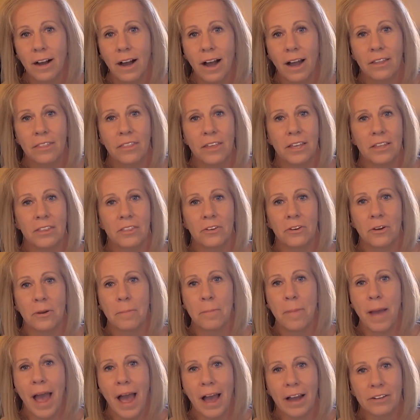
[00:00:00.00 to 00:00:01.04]
I think
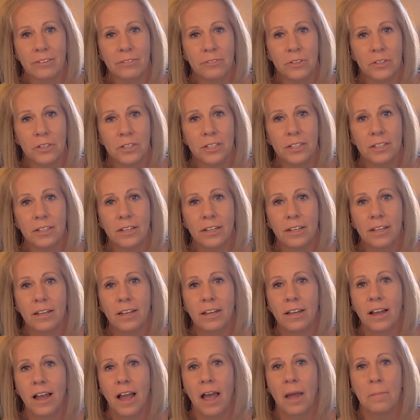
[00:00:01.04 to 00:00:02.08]
they're impactful
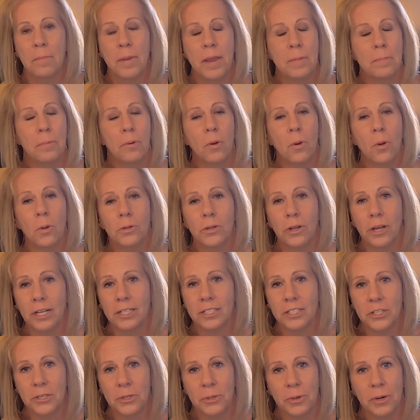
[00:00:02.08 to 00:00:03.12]
and people hold
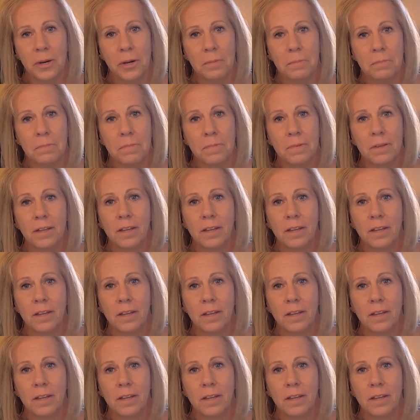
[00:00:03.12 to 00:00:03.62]
on to them.